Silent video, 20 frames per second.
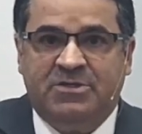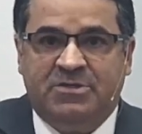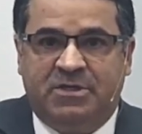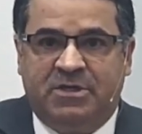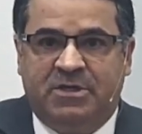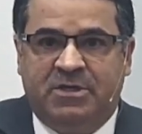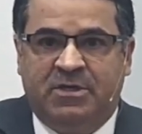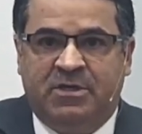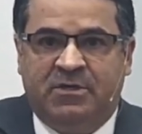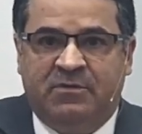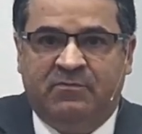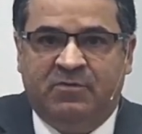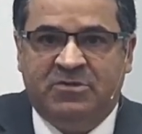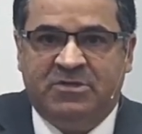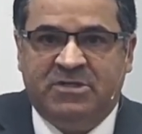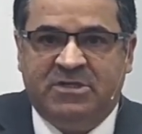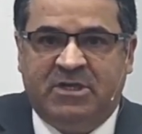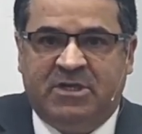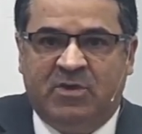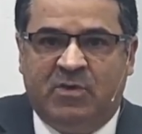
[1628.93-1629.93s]
to think,
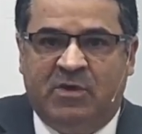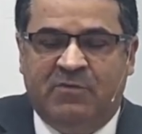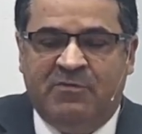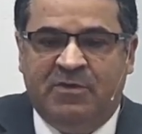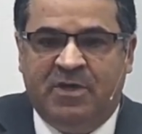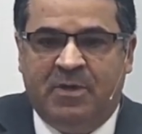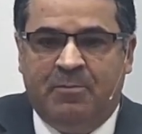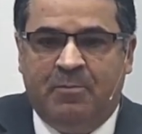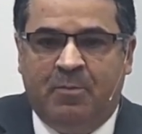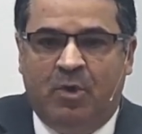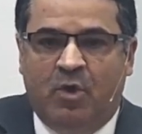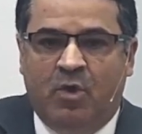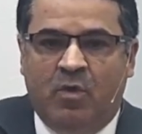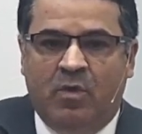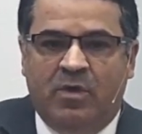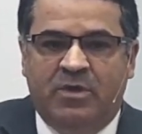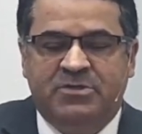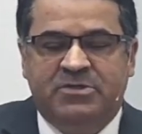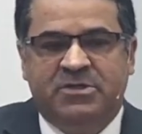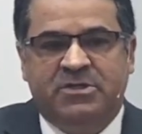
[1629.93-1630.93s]
oh, I'm, I'm the
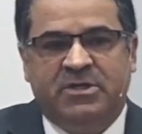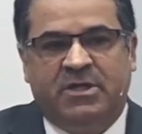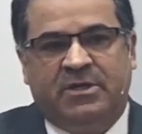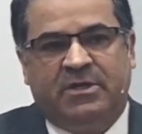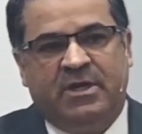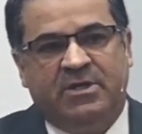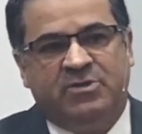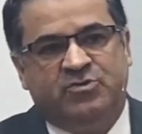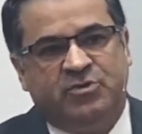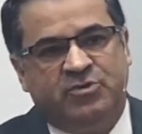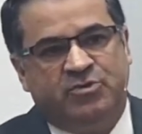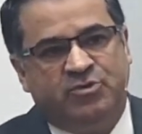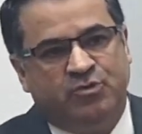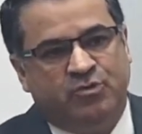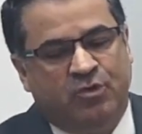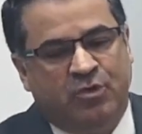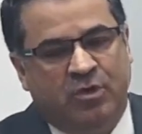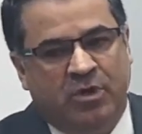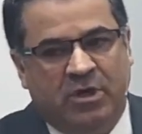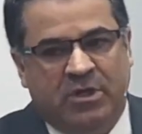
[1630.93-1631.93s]
best, I already
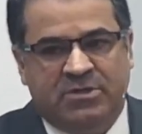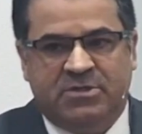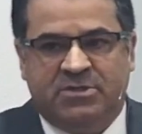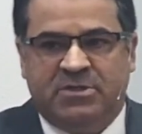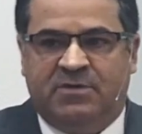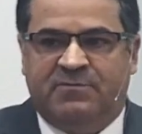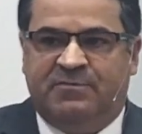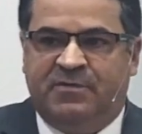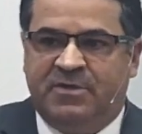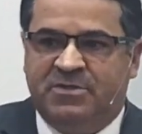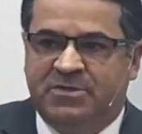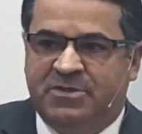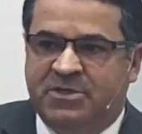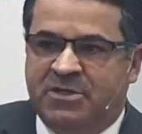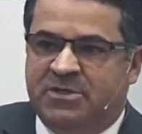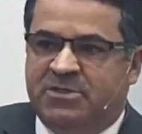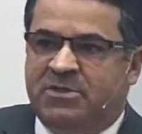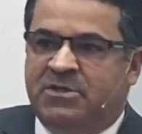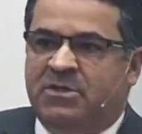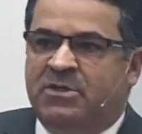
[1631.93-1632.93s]
have a good life, I have, I
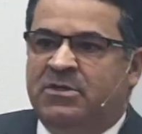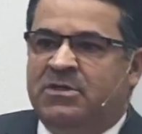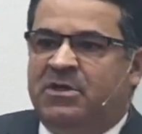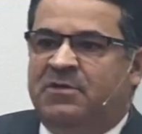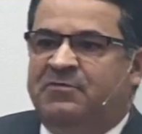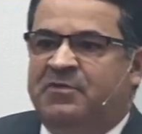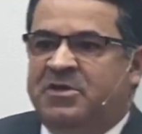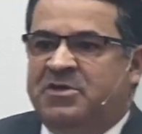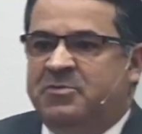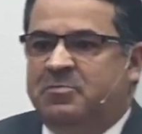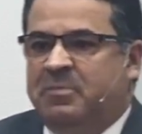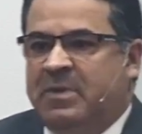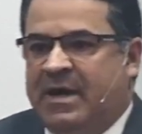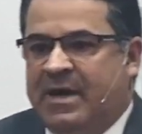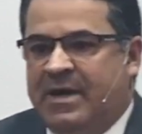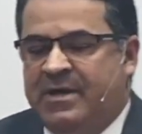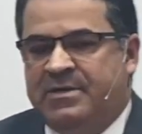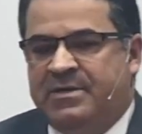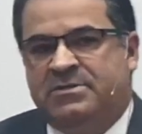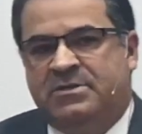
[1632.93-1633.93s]
have made my
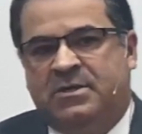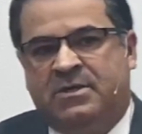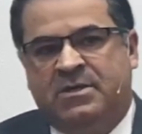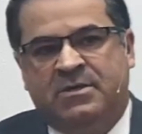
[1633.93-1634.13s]
choice,